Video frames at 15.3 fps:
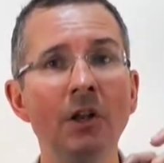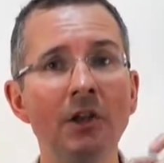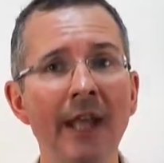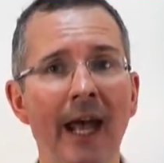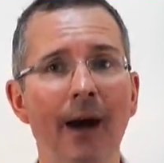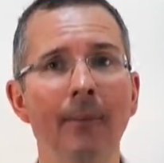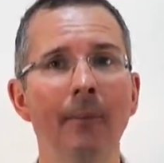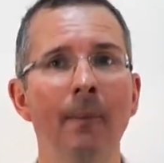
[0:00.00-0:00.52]

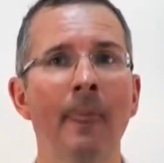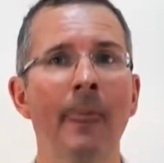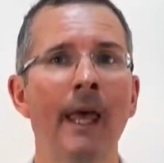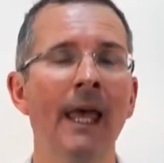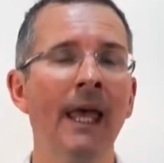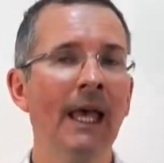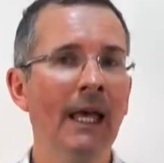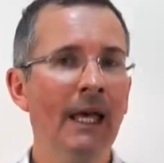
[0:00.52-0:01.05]
Now,
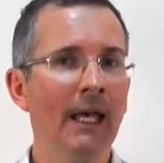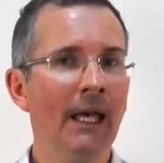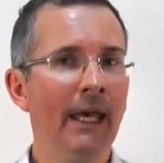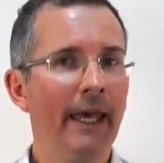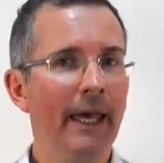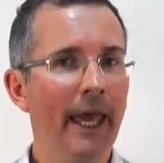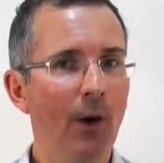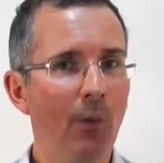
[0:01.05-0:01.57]

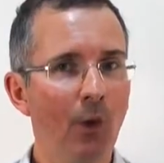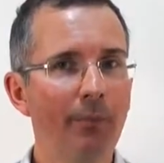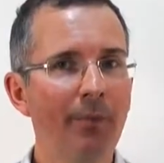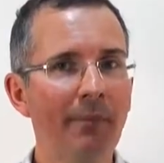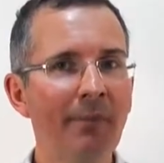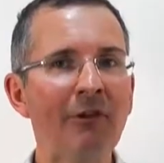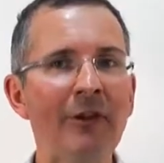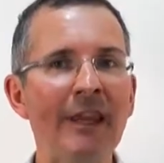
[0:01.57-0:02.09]
it would
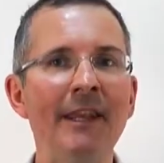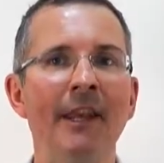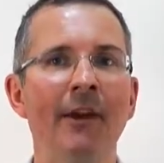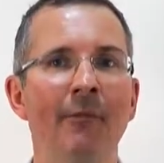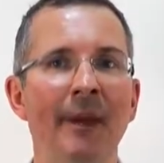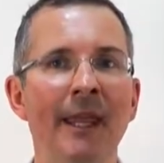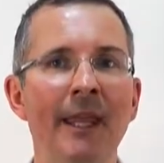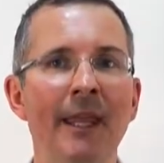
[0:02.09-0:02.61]
be
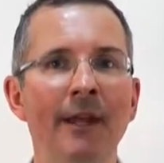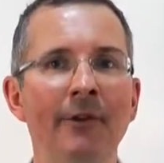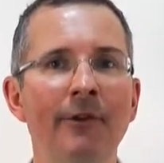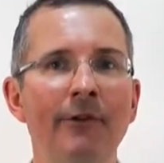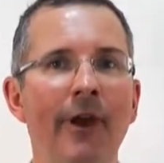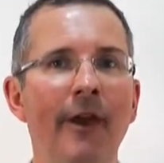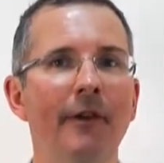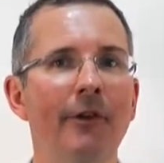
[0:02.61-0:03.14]
misleading of me
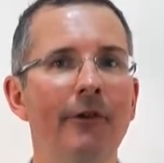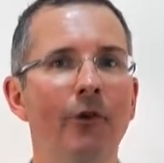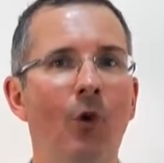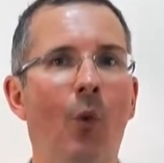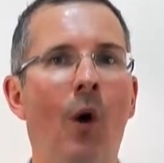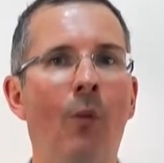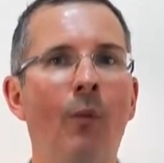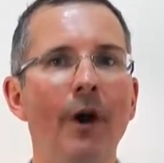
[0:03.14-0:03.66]
to say that it's
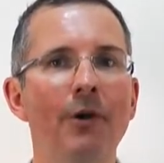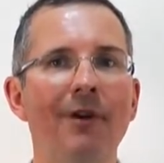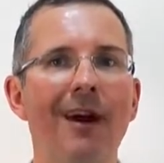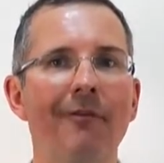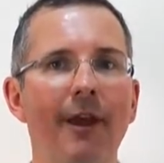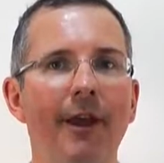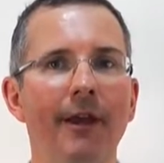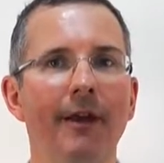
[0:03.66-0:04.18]
all one-way
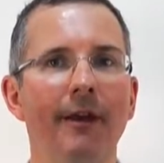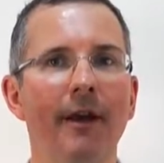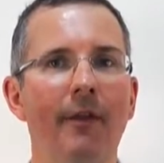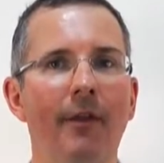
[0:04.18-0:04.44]
traffic